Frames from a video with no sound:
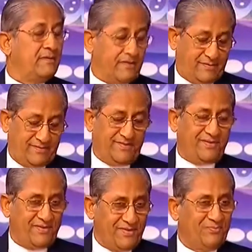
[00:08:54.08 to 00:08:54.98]
Yes,
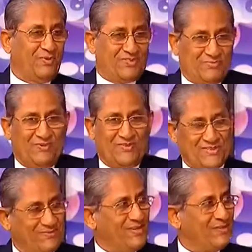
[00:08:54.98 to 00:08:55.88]
impossible
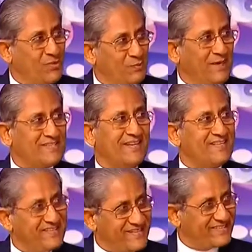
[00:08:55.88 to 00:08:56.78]
for somebody to go past
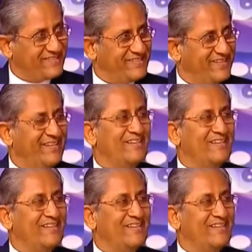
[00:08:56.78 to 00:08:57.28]
undetected.